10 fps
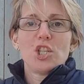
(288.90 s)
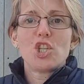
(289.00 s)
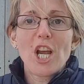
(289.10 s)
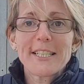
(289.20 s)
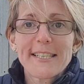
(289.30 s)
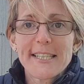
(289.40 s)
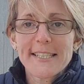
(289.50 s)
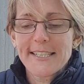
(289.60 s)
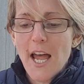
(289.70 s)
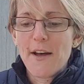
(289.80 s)
"Just the
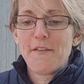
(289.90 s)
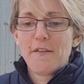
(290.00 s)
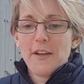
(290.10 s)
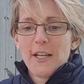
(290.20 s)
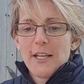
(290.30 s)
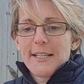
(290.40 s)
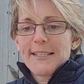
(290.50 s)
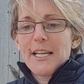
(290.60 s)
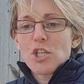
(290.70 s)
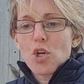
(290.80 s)
stuff,"
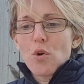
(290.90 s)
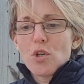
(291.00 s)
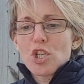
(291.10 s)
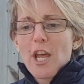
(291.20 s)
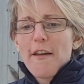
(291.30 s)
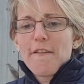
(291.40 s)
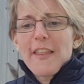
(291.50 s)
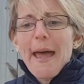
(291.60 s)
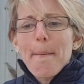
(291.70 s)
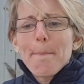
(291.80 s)
said George,
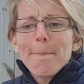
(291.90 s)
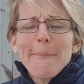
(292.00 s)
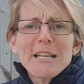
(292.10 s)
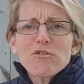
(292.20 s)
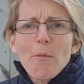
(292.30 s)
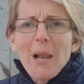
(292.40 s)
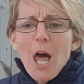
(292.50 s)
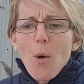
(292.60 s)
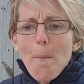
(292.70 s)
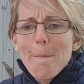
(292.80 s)
"for that miserable
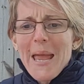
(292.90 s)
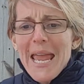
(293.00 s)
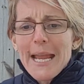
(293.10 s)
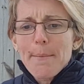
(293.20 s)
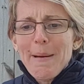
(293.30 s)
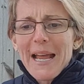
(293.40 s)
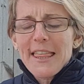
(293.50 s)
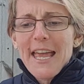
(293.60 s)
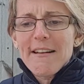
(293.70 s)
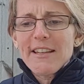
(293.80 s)
old pig
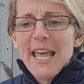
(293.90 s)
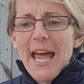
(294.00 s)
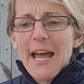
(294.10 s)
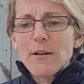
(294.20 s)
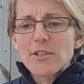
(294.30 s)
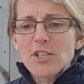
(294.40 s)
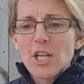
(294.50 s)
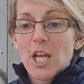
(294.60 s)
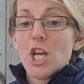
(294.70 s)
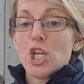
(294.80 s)
back there in the house.
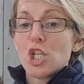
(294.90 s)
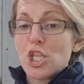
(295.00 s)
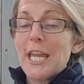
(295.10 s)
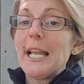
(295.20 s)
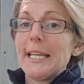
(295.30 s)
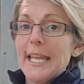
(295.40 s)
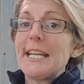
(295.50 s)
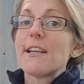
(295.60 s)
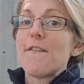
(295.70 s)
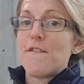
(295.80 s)
She'll
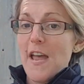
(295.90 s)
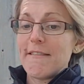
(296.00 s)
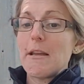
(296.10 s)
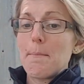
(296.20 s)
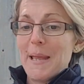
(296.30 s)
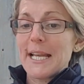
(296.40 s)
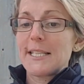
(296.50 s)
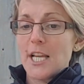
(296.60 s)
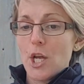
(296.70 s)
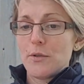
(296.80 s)
need a very big
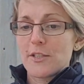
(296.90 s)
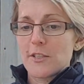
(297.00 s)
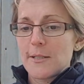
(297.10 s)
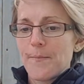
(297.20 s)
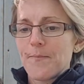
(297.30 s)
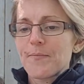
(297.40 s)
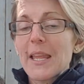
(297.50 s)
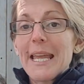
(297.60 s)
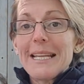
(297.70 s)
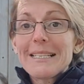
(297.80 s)
dose."
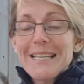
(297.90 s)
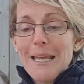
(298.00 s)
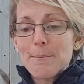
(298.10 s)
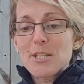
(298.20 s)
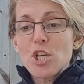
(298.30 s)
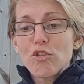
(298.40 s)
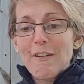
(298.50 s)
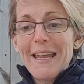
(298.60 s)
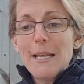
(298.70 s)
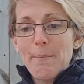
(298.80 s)
He tipped the
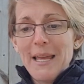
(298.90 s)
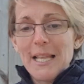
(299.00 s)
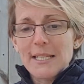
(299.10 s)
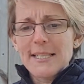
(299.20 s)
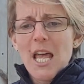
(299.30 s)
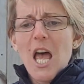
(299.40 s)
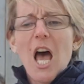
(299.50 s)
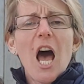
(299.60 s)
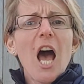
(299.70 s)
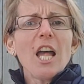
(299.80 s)
green pills
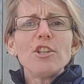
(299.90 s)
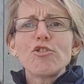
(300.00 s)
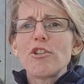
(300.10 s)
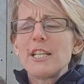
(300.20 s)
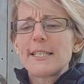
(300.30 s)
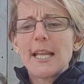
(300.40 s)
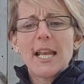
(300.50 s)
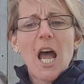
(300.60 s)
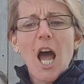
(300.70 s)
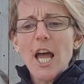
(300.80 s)
hundreds
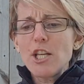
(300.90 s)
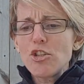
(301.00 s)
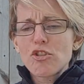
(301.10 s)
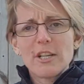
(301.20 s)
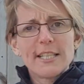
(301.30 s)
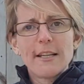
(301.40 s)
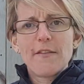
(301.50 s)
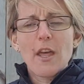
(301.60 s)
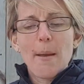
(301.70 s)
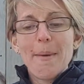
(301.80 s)
and hundreds
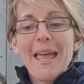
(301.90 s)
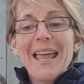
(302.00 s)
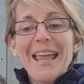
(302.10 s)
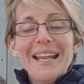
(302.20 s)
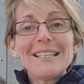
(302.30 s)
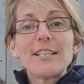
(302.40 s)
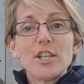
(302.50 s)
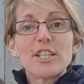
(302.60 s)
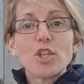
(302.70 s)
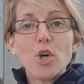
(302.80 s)
of them into
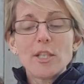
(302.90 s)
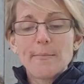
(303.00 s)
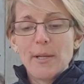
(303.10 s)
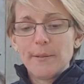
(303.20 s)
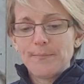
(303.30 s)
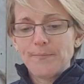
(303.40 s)
the saucepan.